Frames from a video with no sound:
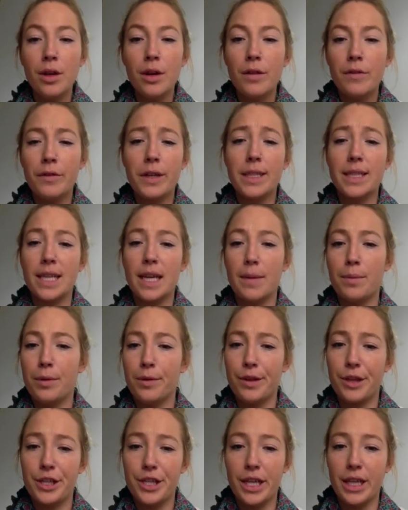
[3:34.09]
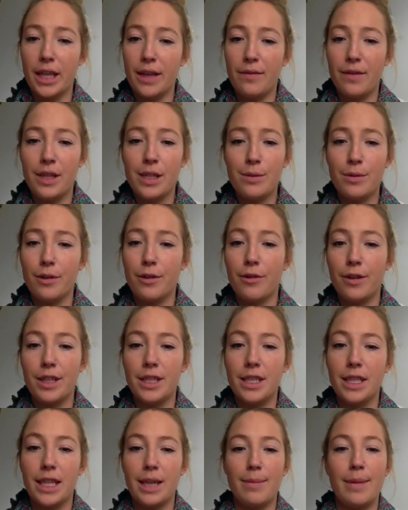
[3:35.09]
For example, the jellyfish were
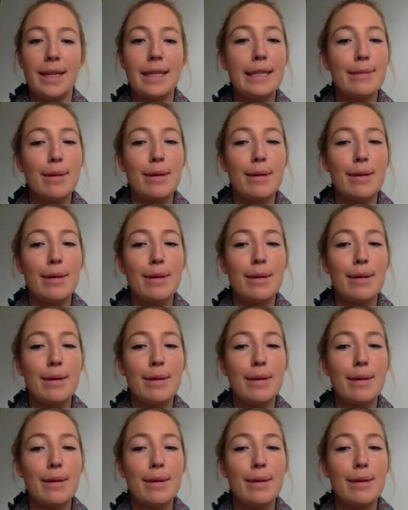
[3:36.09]
originally meant to